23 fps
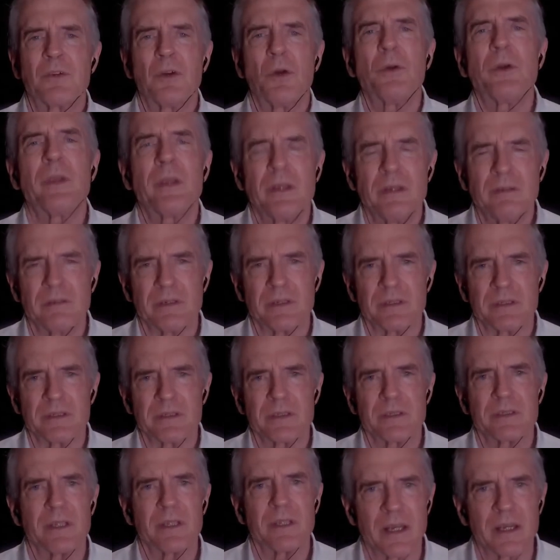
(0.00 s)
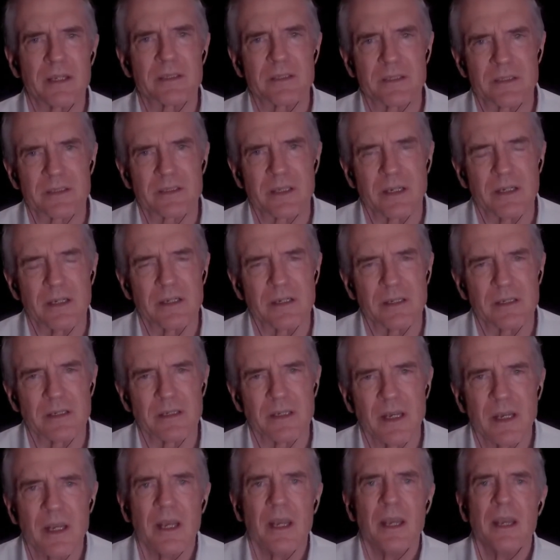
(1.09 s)
coherence to that society.
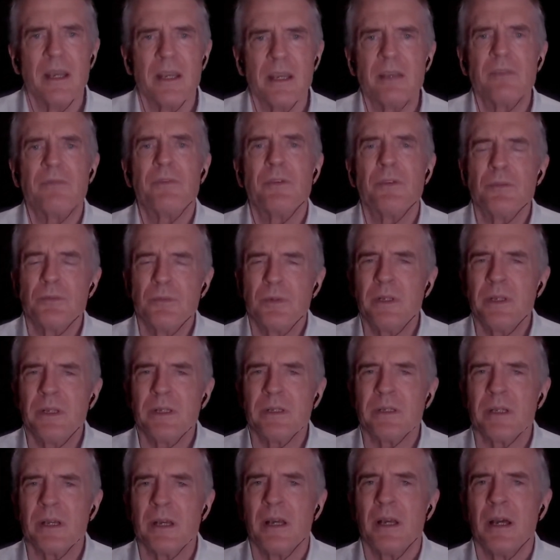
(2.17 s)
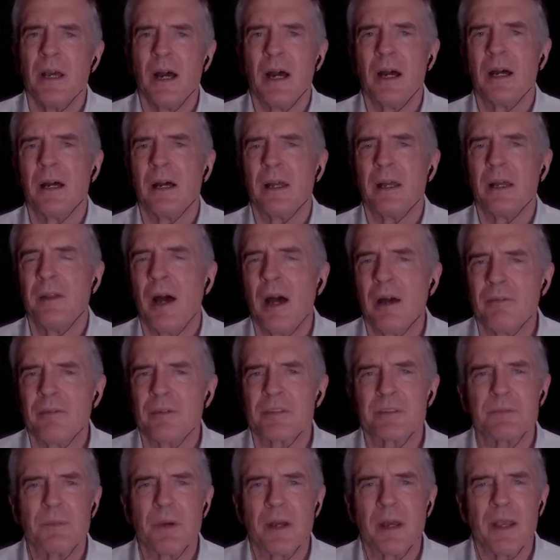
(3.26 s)
Mm-hmm. If you read
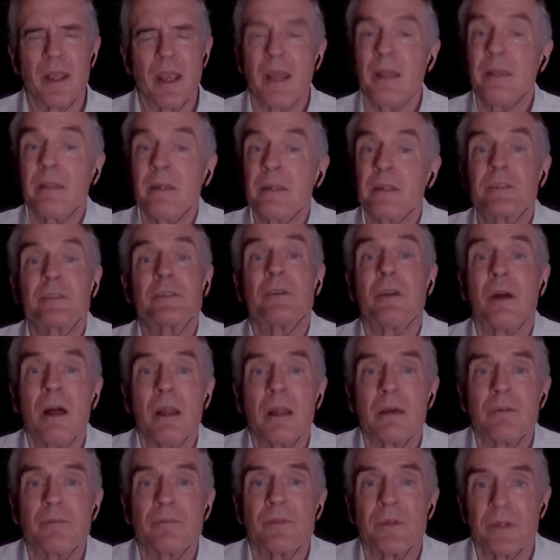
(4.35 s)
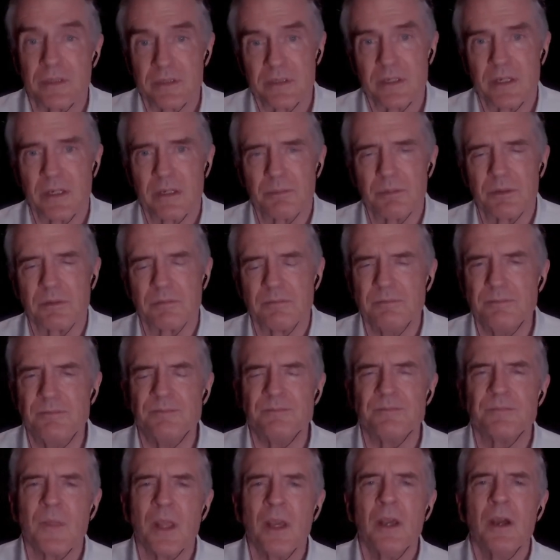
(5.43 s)
novels by Anthony Trollope, for example,
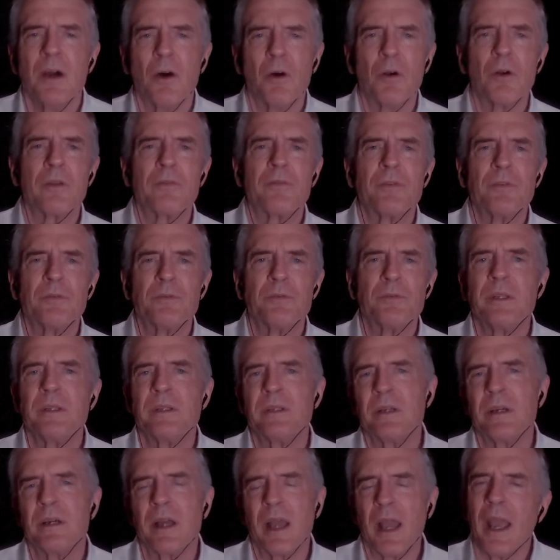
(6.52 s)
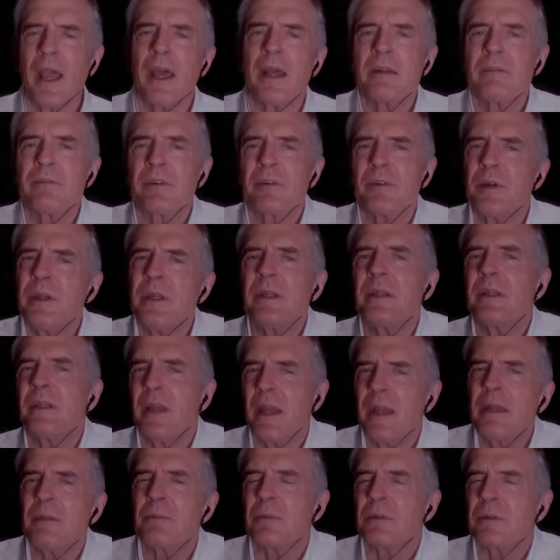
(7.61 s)
or if you read Anne of Green
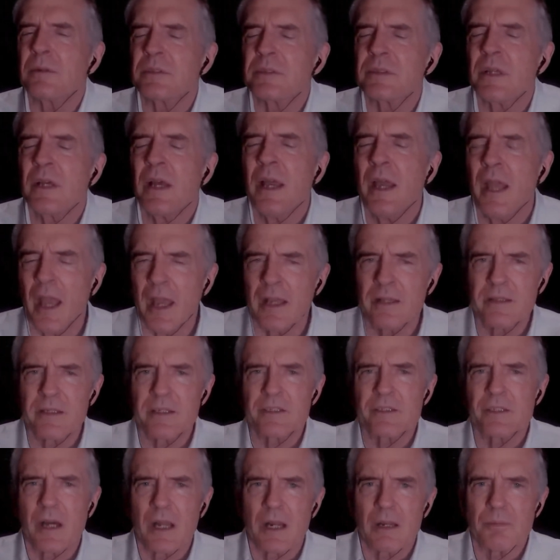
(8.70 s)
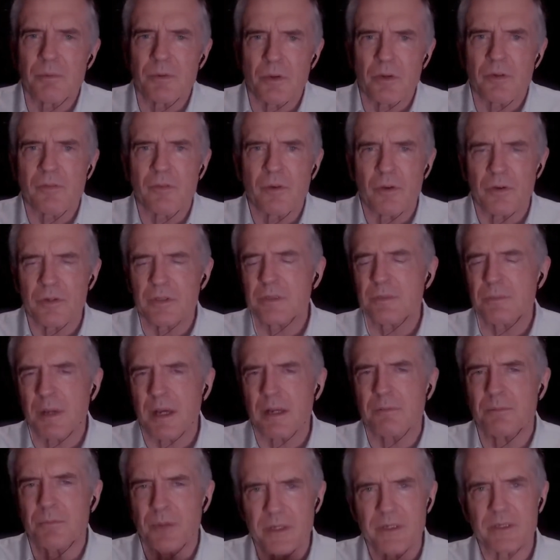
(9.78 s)
Gables, Anthony Trollope wrote, of course,
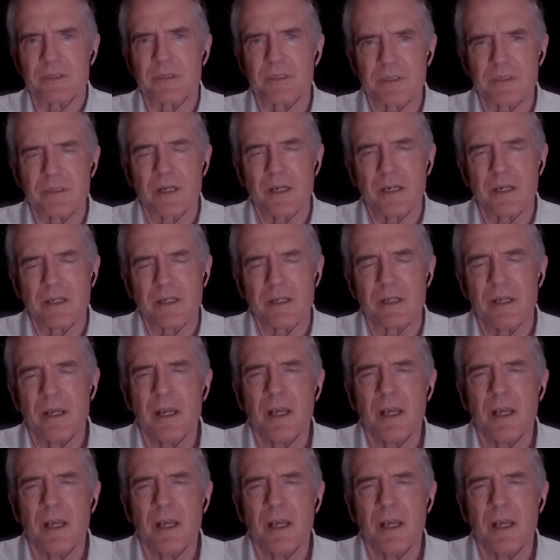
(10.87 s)
about British society.